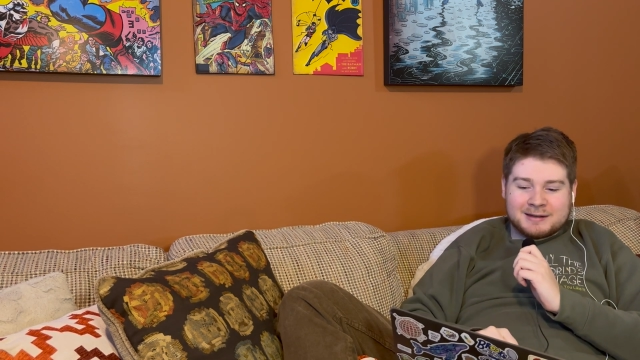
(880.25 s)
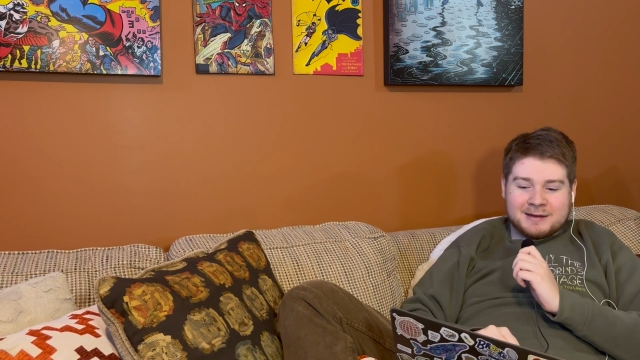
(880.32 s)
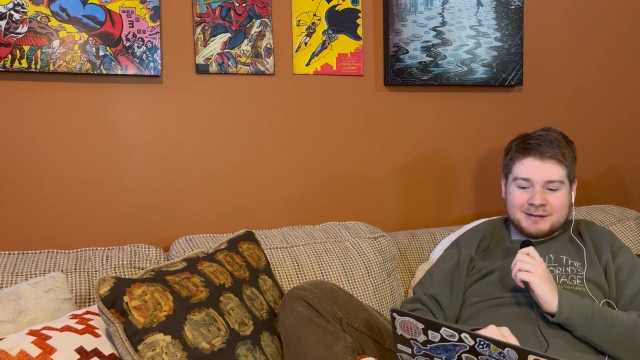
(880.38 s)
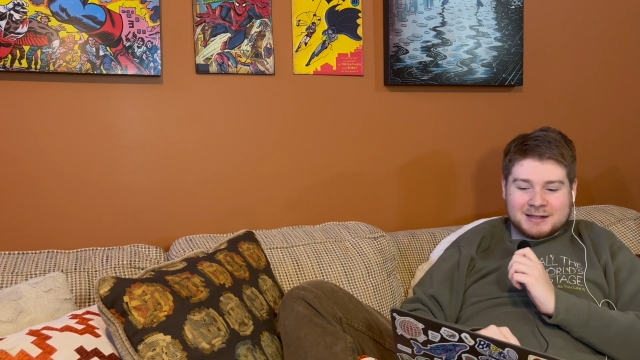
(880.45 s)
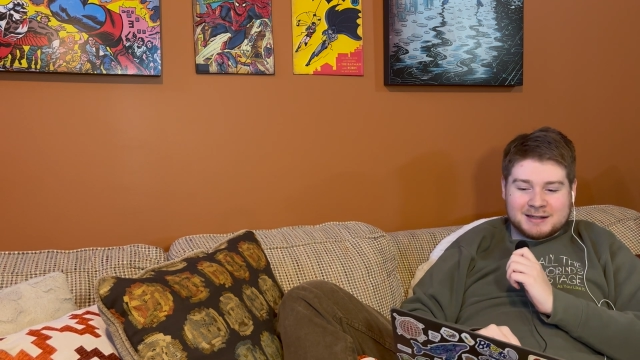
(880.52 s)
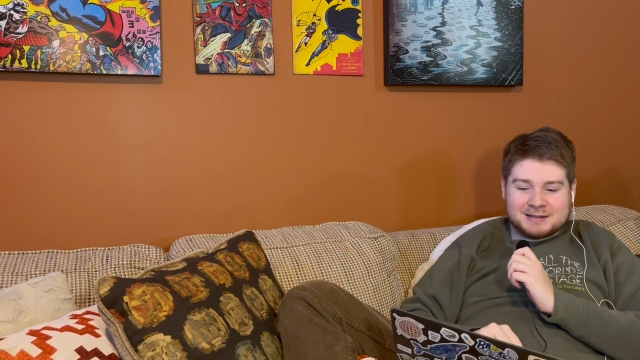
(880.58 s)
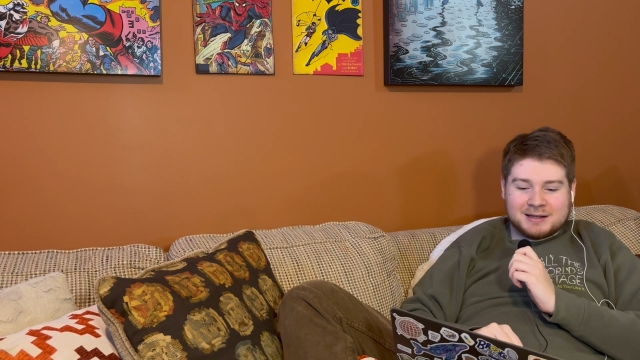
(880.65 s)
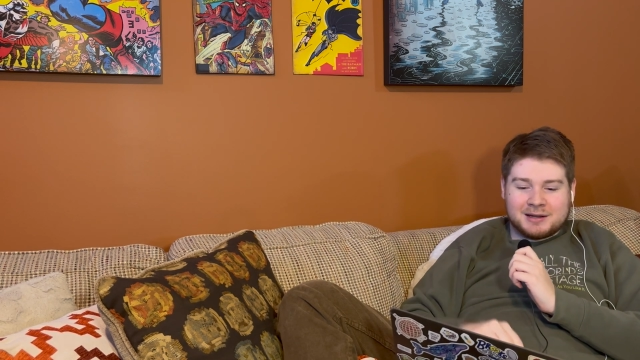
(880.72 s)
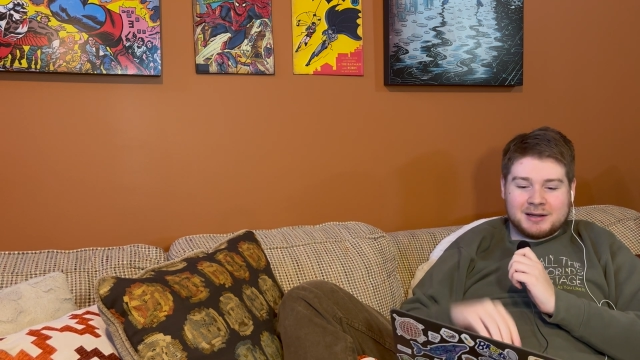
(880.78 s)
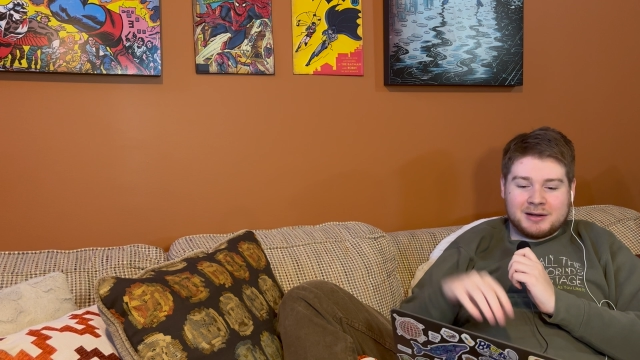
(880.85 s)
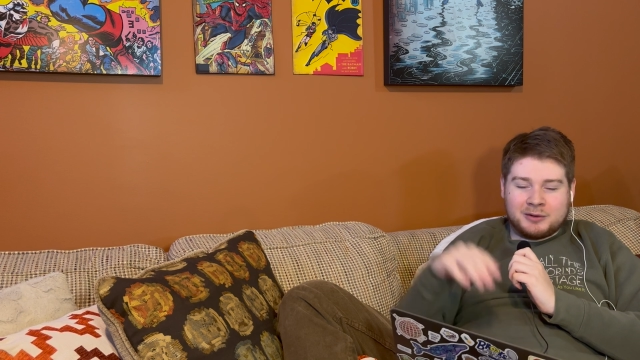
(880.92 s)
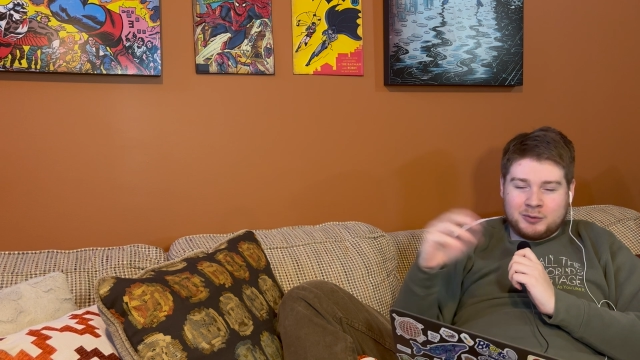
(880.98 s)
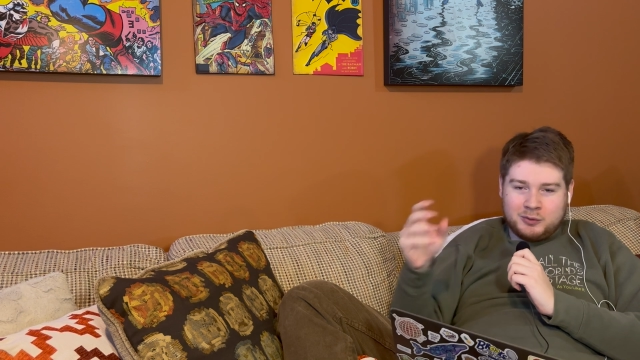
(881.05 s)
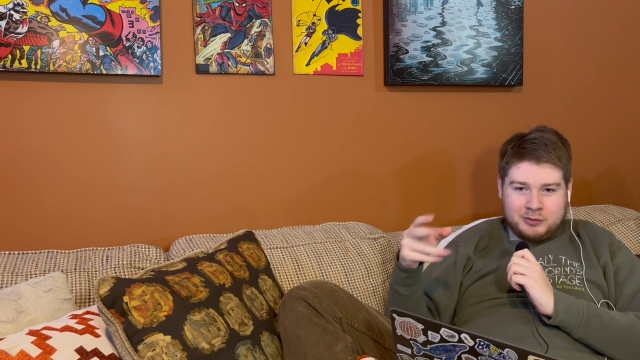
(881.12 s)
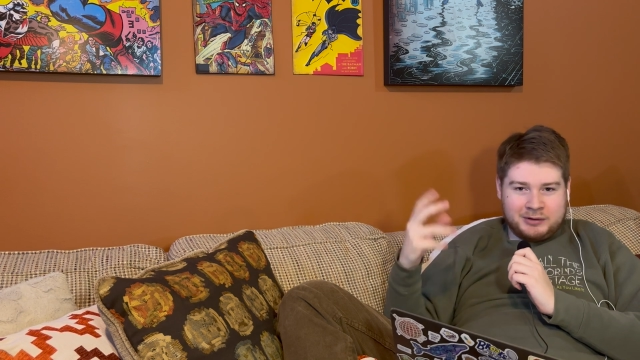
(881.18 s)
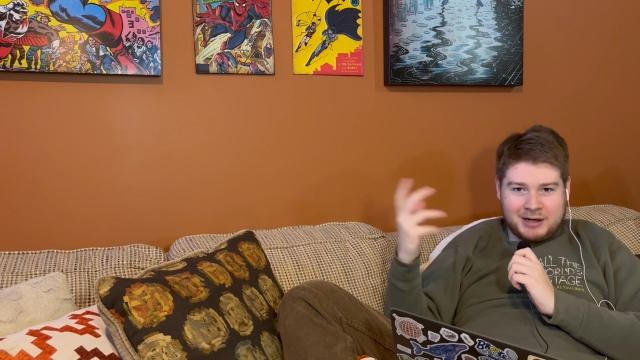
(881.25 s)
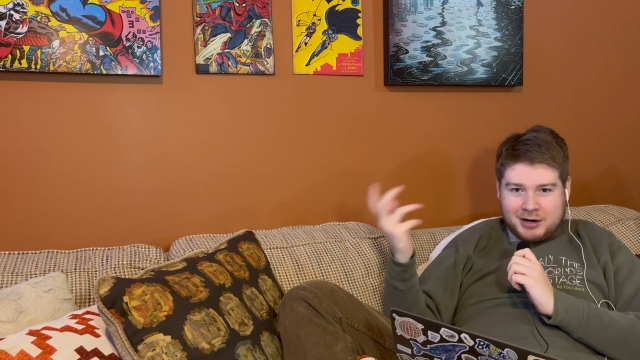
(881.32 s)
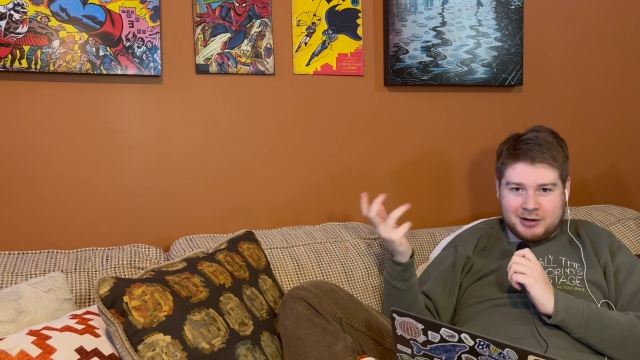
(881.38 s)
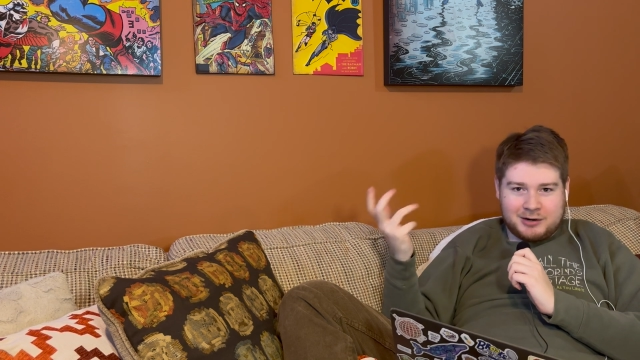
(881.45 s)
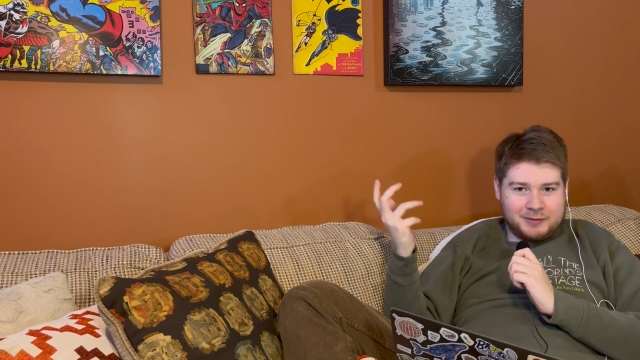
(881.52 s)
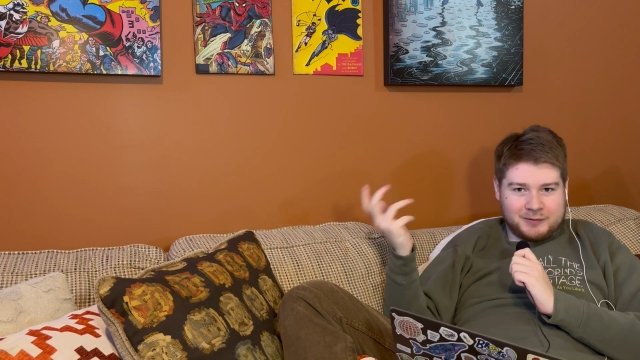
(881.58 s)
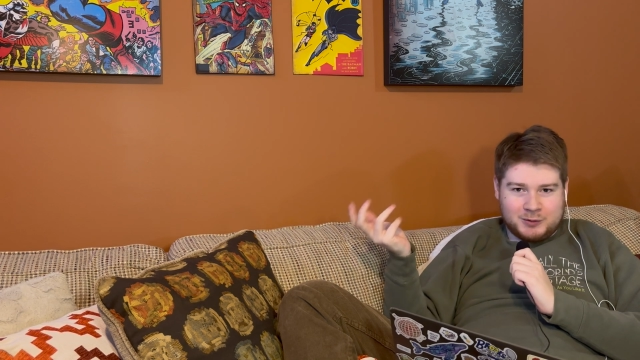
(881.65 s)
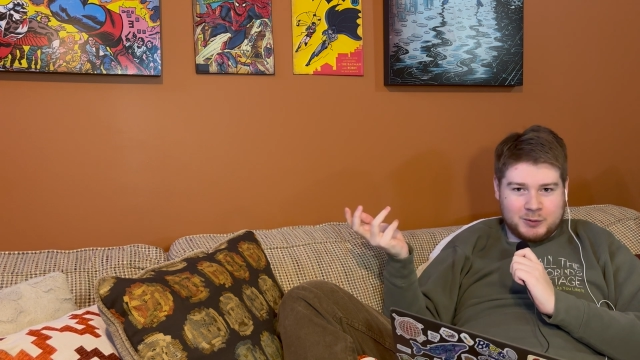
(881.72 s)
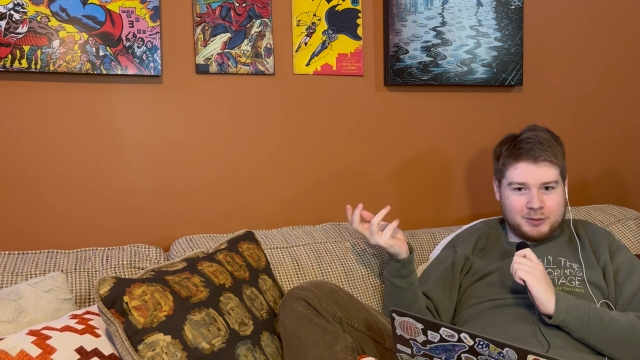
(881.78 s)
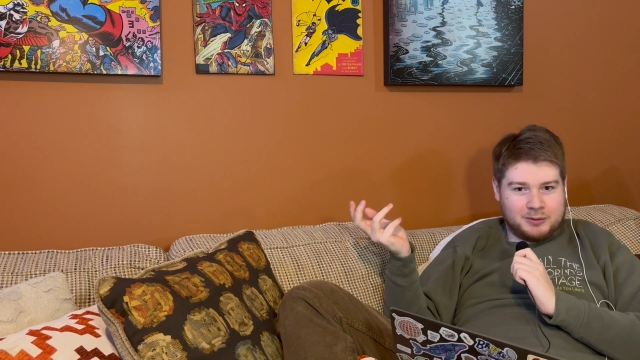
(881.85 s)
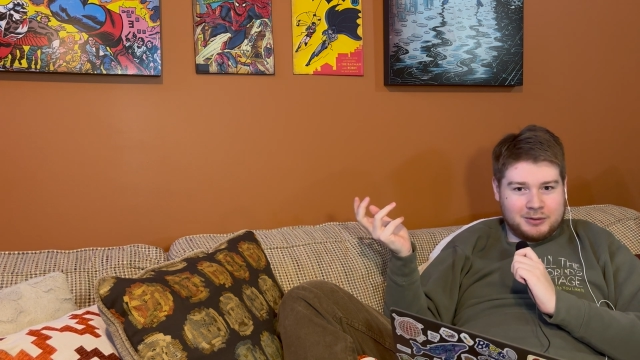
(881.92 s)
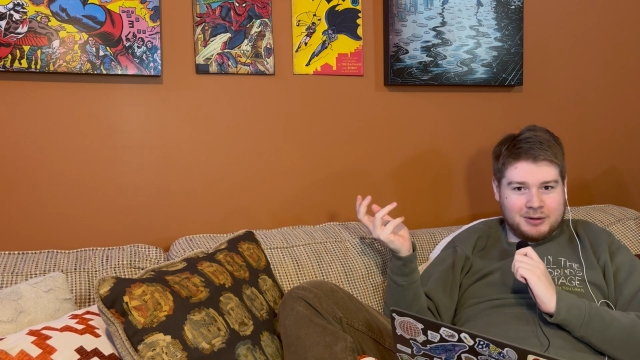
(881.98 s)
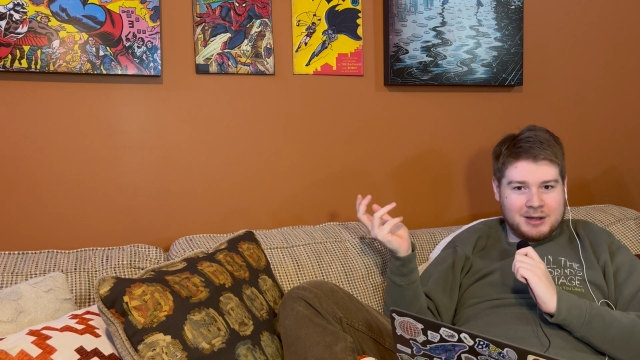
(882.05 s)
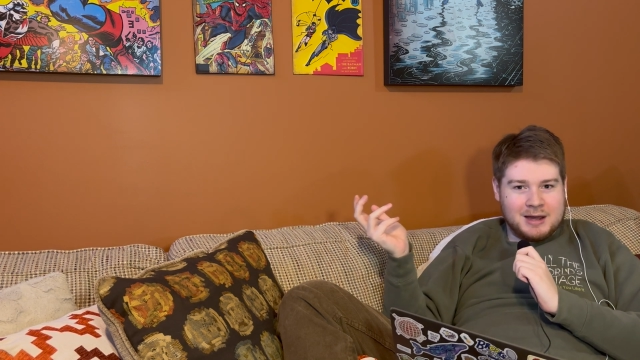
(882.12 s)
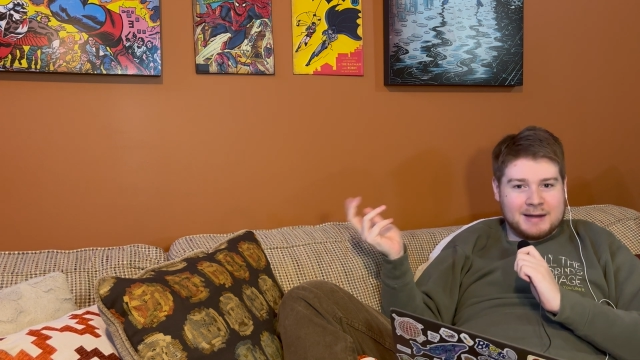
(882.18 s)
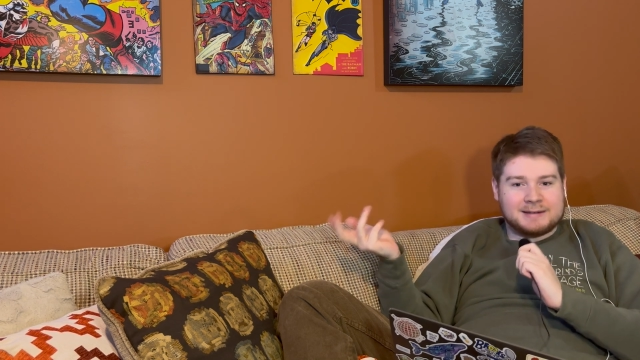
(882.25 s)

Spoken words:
gives us a cool narrative tool